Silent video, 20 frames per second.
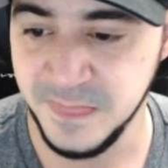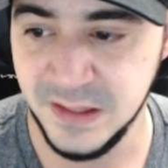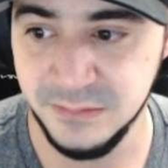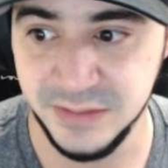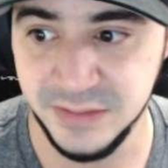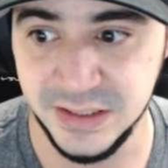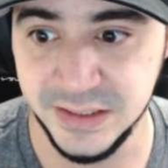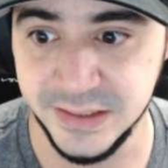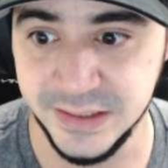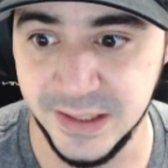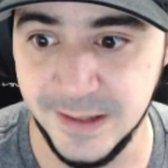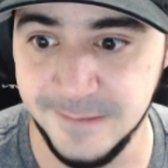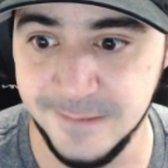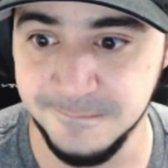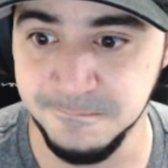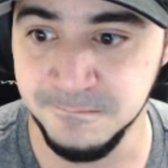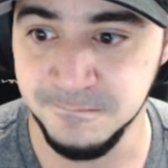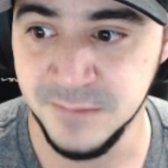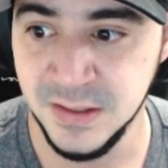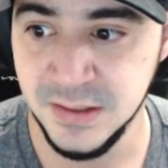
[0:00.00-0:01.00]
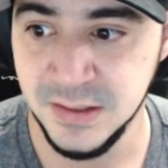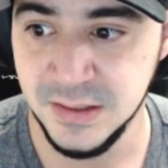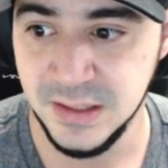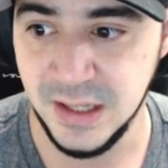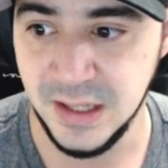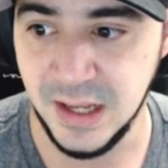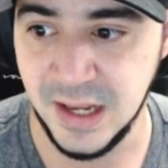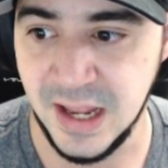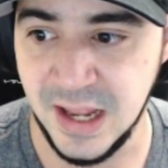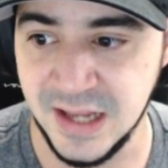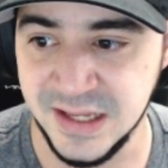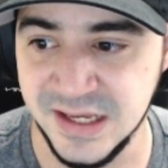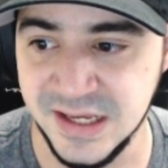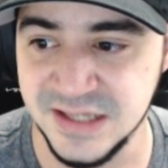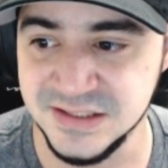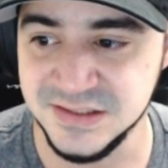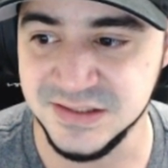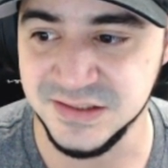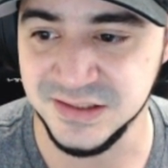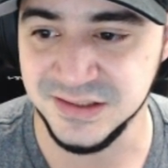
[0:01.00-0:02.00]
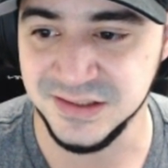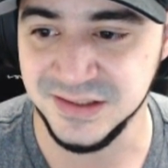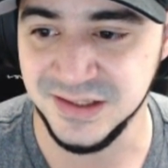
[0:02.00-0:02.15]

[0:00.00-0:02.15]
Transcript: But I guess